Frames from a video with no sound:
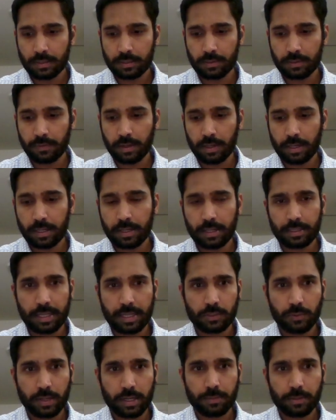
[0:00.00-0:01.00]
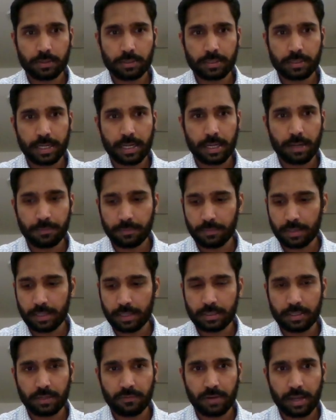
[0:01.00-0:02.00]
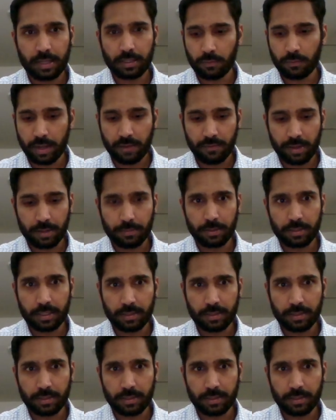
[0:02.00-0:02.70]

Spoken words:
So we already got the X variable set up. Let's define the Y variable.